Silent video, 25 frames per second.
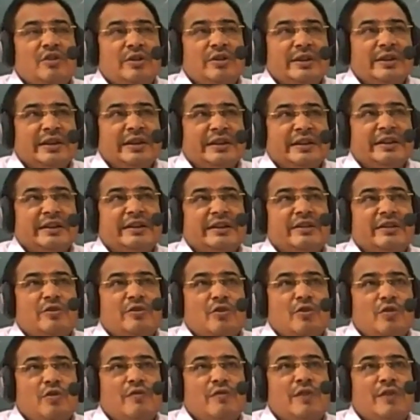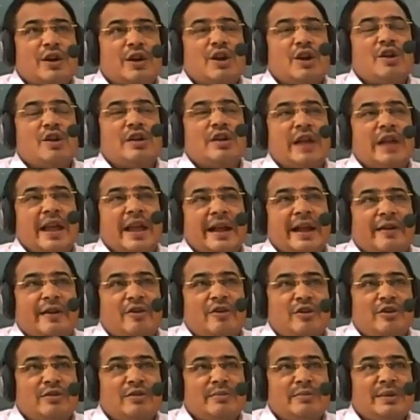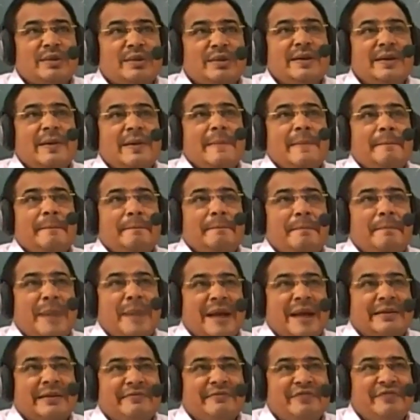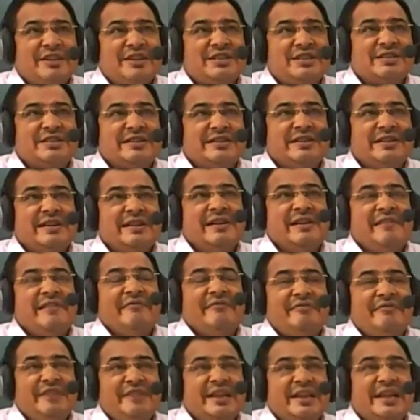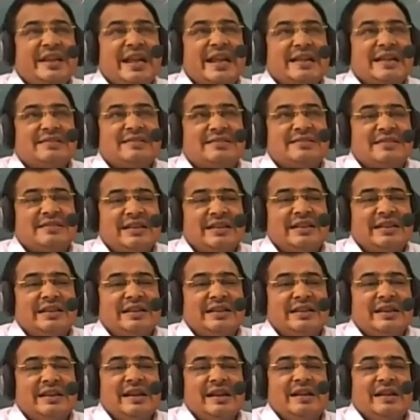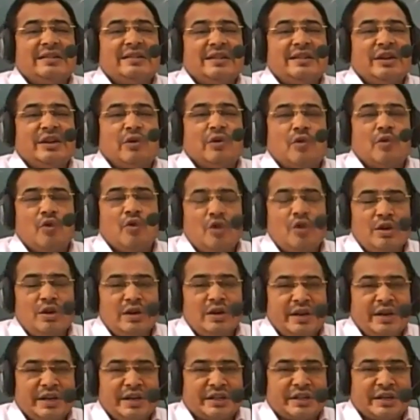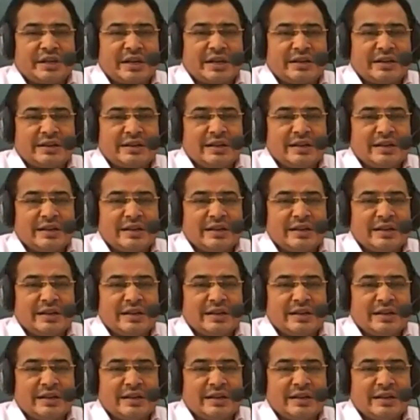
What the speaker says: in overall economy by which we can see the whole nation,